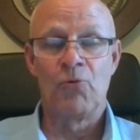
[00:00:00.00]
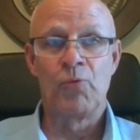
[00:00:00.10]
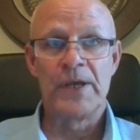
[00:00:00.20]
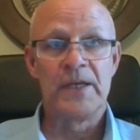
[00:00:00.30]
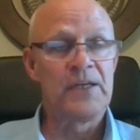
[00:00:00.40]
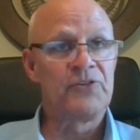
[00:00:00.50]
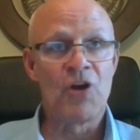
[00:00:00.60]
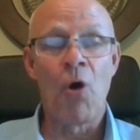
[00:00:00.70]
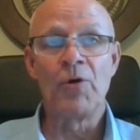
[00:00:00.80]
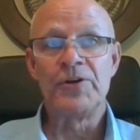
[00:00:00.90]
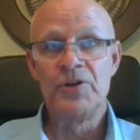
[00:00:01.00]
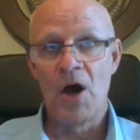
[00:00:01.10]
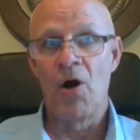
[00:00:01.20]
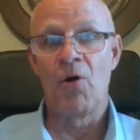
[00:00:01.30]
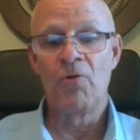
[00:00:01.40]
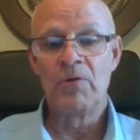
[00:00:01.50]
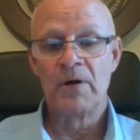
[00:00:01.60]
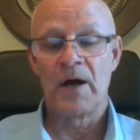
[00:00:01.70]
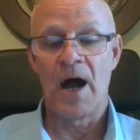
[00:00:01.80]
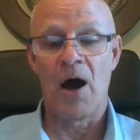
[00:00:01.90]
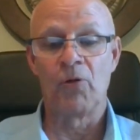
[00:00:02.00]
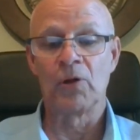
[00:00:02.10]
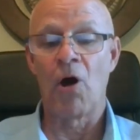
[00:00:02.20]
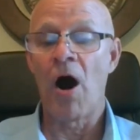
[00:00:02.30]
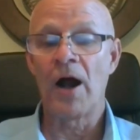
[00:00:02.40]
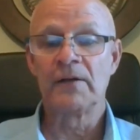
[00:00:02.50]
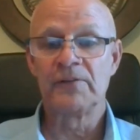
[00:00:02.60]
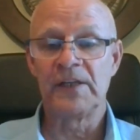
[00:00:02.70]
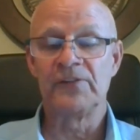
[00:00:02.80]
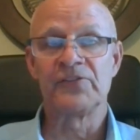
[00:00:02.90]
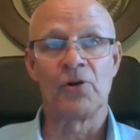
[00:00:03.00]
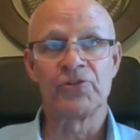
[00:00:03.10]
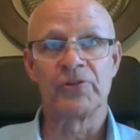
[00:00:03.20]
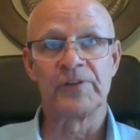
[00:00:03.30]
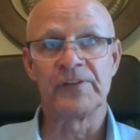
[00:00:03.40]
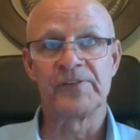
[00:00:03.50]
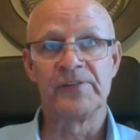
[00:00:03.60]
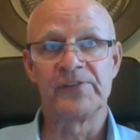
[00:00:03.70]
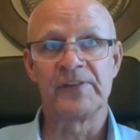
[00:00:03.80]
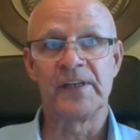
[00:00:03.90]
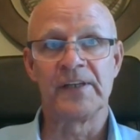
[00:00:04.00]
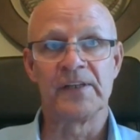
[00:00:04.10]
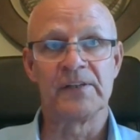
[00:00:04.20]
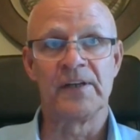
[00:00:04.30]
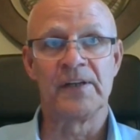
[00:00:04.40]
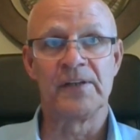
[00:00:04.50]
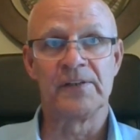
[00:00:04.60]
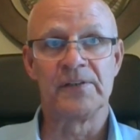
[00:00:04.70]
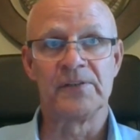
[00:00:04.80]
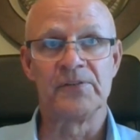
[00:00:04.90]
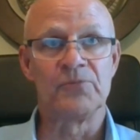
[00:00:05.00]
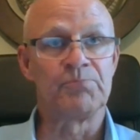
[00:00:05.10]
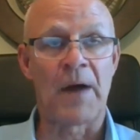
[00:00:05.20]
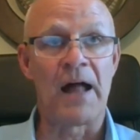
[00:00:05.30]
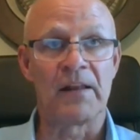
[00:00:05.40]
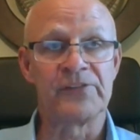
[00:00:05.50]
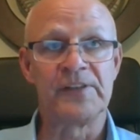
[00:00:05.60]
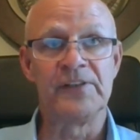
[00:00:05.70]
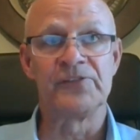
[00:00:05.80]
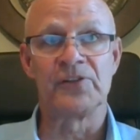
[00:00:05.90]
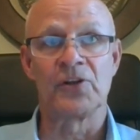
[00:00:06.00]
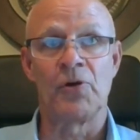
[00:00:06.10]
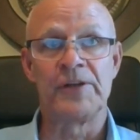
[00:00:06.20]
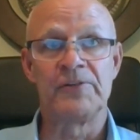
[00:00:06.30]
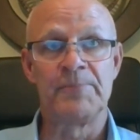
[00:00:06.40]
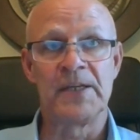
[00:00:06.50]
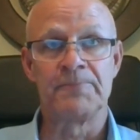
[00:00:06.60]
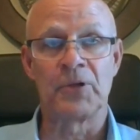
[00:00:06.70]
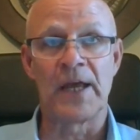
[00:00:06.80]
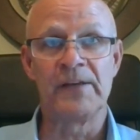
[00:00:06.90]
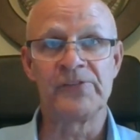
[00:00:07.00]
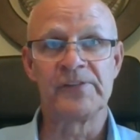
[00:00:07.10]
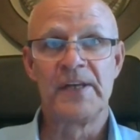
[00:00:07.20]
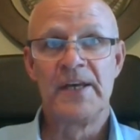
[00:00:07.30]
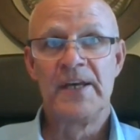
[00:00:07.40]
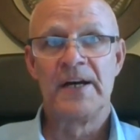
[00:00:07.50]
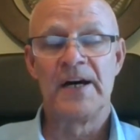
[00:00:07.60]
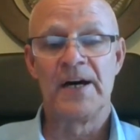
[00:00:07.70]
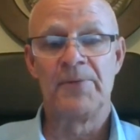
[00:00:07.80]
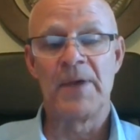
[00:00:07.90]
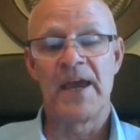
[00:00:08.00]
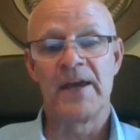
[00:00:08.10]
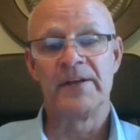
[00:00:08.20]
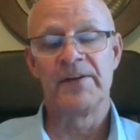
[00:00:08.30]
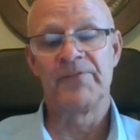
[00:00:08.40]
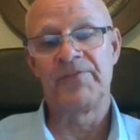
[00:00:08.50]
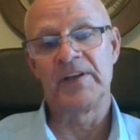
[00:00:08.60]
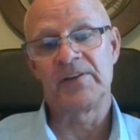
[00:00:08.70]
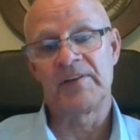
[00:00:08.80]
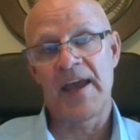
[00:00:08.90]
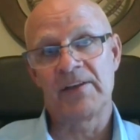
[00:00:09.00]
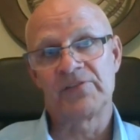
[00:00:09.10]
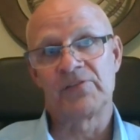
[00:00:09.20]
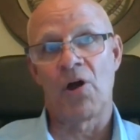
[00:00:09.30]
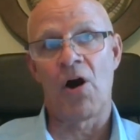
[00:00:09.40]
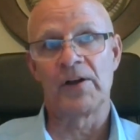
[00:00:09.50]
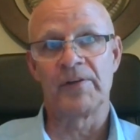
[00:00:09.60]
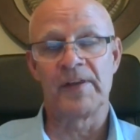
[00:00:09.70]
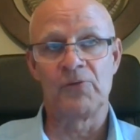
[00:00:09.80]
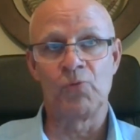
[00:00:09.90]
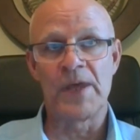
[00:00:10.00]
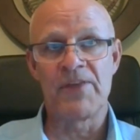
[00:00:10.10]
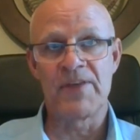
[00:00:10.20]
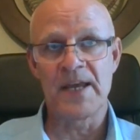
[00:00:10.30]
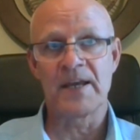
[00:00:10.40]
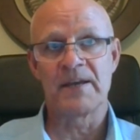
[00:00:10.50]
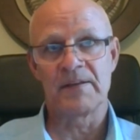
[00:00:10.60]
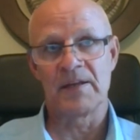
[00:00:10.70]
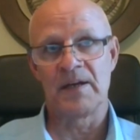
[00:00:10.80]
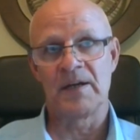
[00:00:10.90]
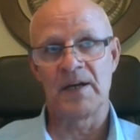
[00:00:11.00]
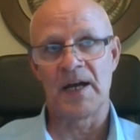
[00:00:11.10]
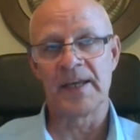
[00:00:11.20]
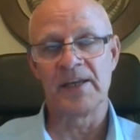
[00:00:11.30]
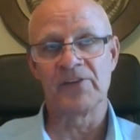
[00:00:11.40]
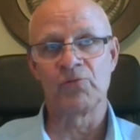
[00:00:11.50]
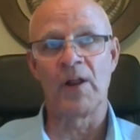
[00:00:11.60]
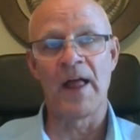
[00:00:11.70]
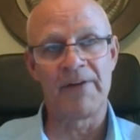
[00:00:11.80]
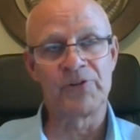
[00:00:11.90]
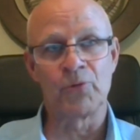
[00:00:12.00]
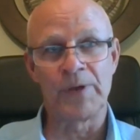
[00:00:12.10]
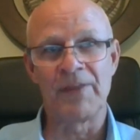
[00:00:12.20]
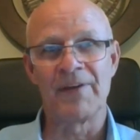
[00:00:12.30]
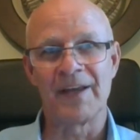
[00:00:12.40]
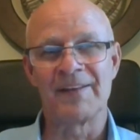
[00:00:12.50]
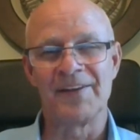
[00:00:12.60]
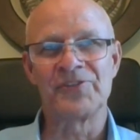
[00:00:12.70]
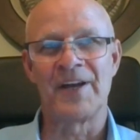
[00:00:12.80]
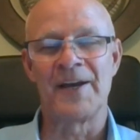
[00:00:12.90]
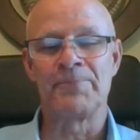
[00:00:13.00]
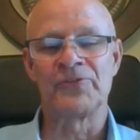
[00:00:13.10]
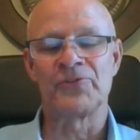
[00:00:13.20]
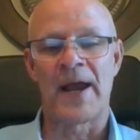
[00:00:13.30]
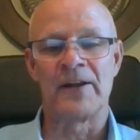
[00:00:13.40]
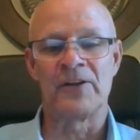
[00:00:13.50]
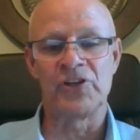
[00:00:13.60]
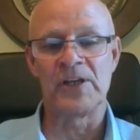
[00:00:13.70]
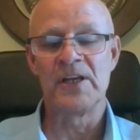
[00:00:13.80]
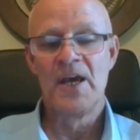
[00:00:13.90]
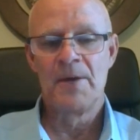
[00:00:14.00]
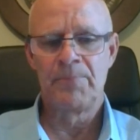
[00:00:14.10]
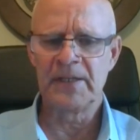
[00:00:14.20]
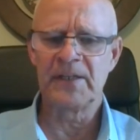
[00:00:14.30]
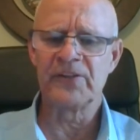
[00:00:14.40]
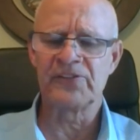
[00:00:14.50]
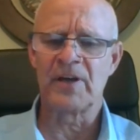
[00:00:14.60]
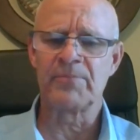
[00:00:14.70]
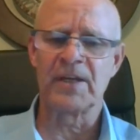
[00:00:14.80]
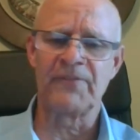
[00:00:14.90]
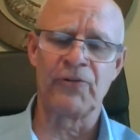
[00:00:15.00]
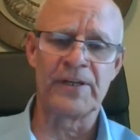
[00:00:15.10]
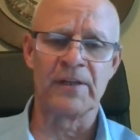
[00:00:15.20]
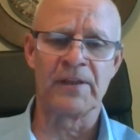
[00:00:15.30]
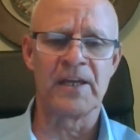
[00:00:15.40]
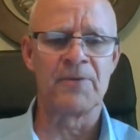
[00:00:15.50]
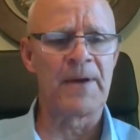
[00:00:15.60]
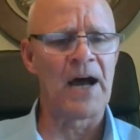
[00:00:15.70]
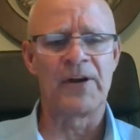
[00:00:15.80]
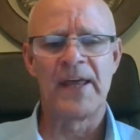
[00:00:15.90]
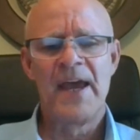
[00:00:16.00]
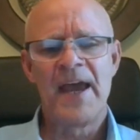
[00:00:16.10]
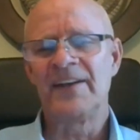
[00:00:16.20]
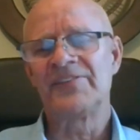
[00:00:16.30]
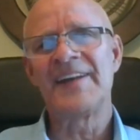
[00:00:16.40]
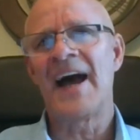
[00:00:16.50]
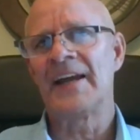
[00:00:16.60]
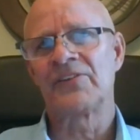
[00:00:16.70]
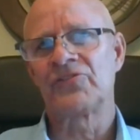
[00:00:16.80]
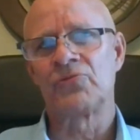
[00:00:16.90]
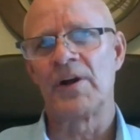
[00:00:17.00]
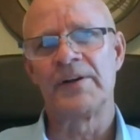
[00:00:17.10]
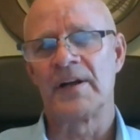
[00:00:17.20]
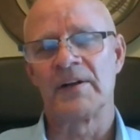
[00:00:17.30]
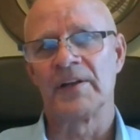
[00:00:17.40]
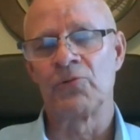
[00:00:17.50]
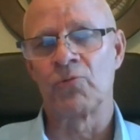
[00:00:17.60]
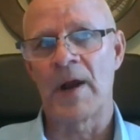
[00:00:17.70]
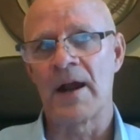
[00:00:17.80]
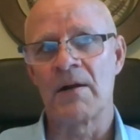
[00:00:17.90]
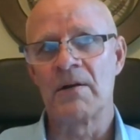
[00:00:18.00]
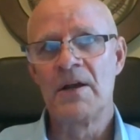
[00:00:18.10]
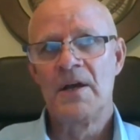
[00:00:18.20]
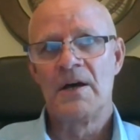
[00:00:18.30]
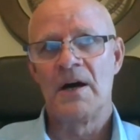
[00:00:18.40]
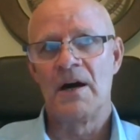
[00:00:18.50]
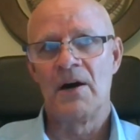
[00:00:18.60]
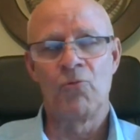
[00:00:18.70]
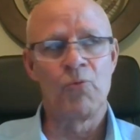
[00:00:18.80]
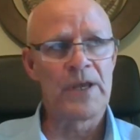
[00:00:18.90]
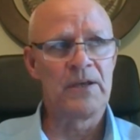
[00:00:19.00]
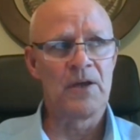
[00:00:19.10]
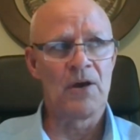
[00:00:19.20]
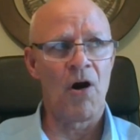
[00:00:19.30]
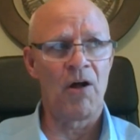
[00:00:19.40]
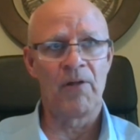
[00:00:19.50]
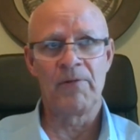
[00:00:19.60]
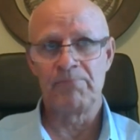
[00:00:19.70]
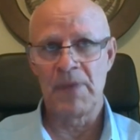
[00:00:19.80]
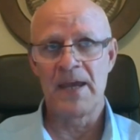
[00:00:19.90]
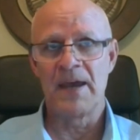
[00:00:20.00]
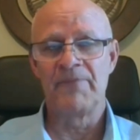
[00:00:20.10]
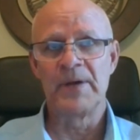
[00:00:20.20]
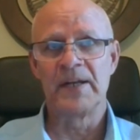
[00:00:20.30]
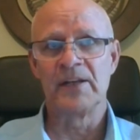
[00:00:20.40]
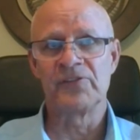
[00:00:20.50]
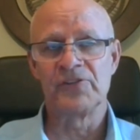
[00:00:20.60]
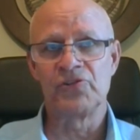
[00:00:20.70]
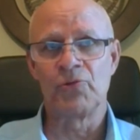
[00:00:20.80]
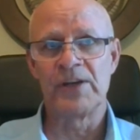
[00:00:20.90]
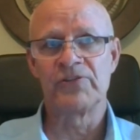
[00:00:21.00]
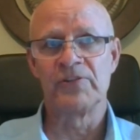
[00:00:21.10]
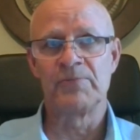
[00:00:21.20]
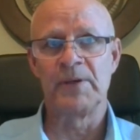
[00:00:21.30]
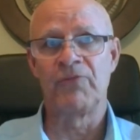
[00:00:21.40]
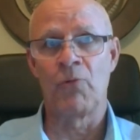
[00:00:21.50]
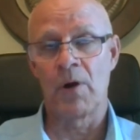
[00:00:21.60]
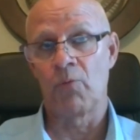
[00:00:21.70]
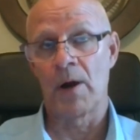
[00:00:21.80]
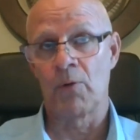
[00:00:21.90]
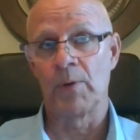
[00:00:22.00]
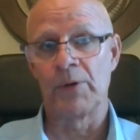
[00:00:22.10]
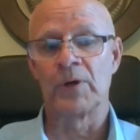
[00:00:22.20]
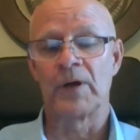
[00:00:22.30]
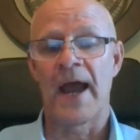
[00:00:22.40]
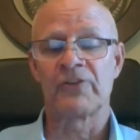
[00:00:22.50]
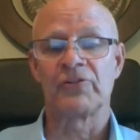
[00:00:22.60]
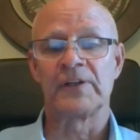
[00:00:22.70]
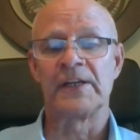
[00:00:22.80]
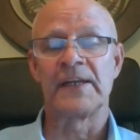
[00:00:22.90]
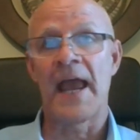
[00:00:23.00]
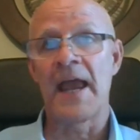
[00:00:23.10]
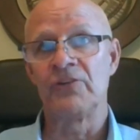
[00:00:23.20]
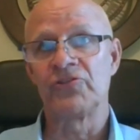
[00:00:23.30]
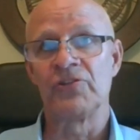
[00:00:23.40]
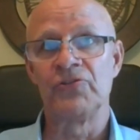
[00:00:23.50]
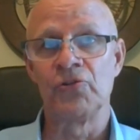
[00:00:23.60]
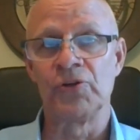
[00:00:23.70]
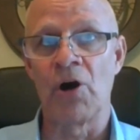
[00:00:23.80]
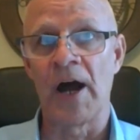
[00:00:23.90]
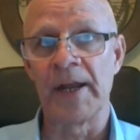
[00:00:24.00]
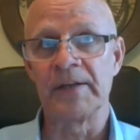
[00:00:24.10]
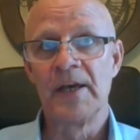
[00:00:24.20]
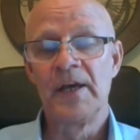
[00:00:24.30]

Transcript: we don't know how long these social distancing policies are going to be in place. And if it takes longer than we think, I guess we'll have to rethink this type of strategy. But it is something for you to think about. And it's not extraordinarily rare. We all may have been in situations before where we were actually engaged to do an audit